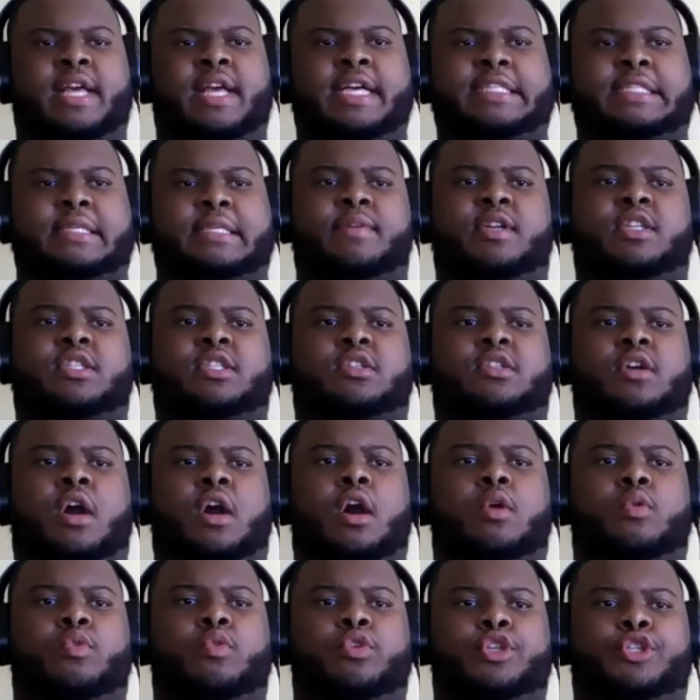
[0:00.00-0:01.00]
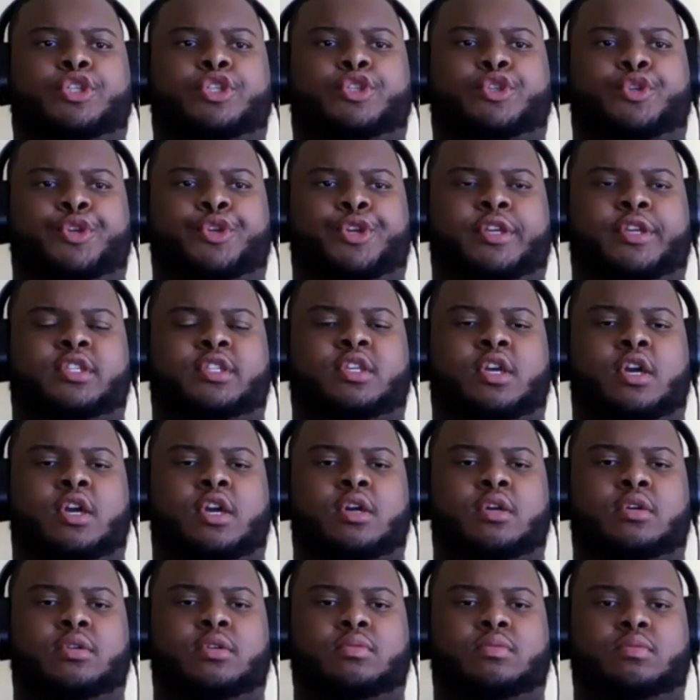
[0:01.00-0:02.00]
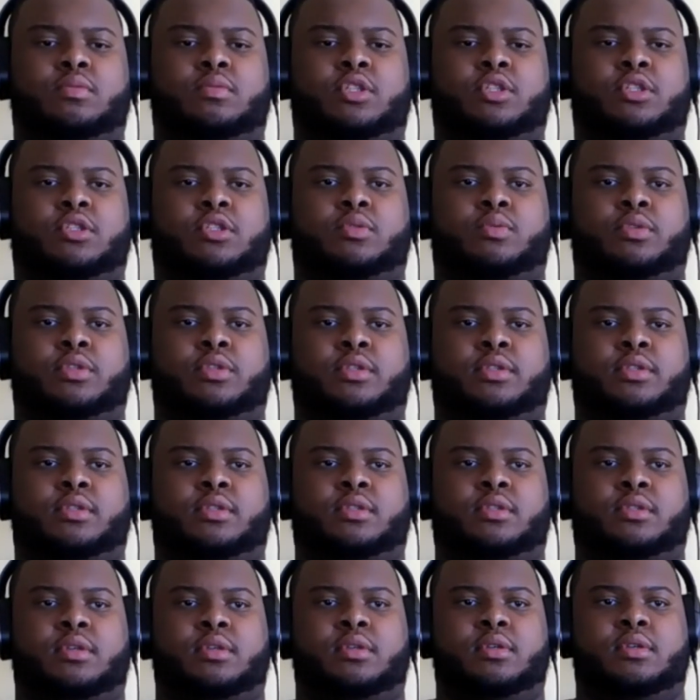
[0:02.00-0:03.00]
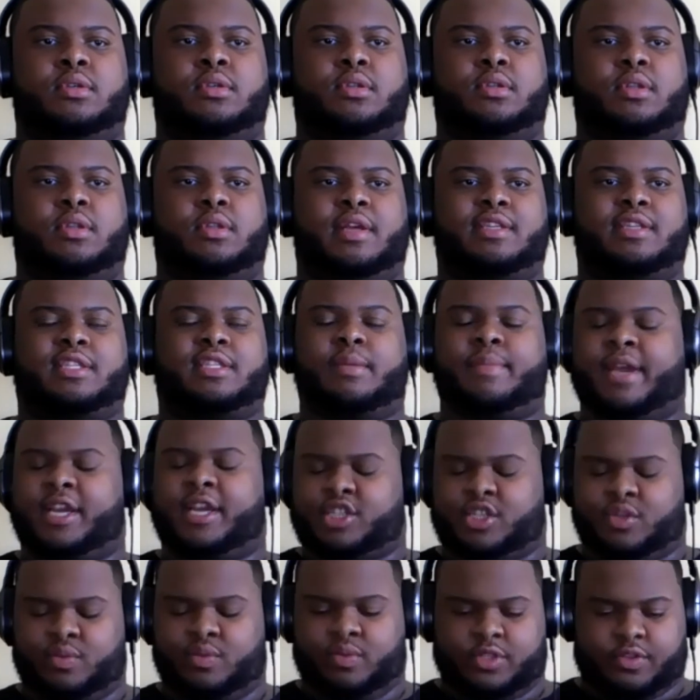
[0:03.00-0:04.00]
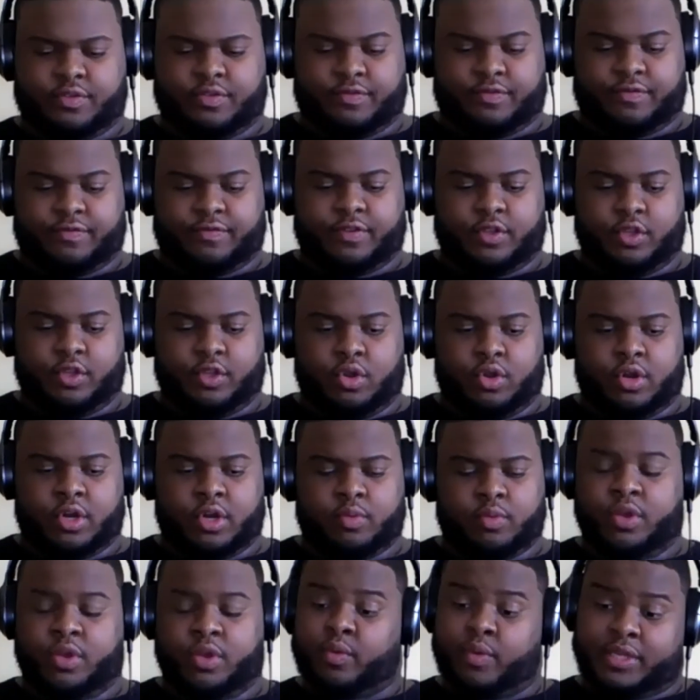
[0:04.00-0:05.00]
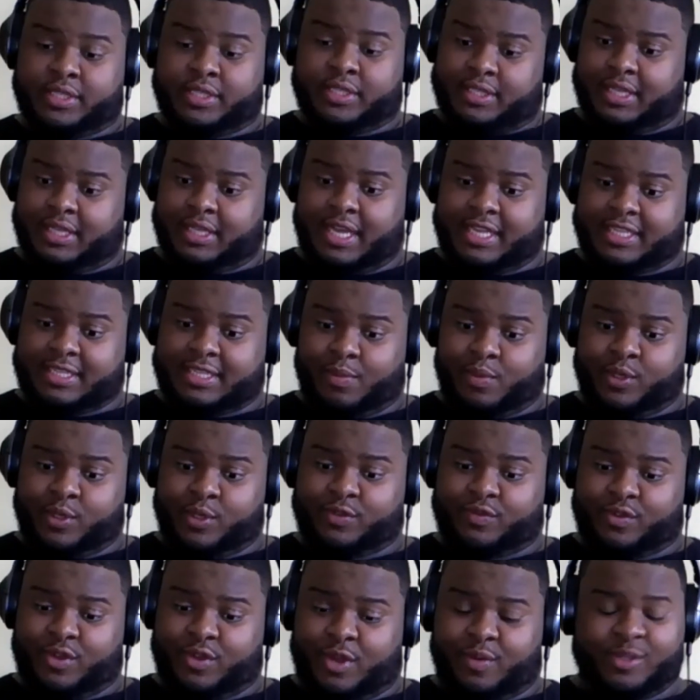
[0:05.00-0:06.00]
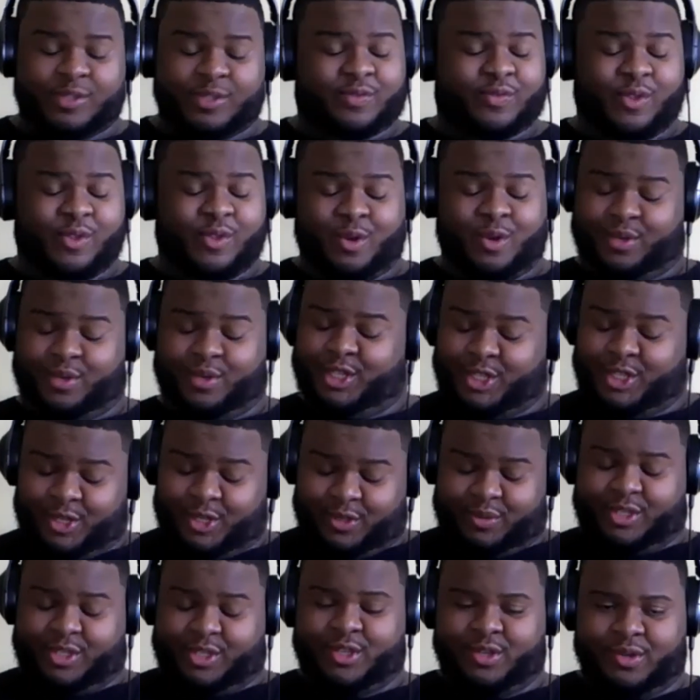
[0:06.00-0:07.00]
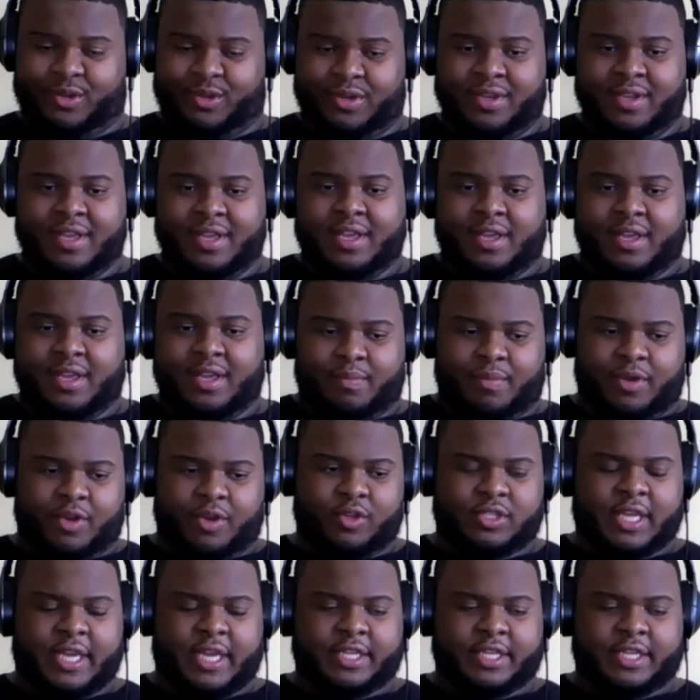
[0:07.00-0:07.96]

time I saw her was 2 years ago, which was last time I actually went to Florida. Well, it wasn't the last time I went to Florida. I went to Florida with you too, but it was like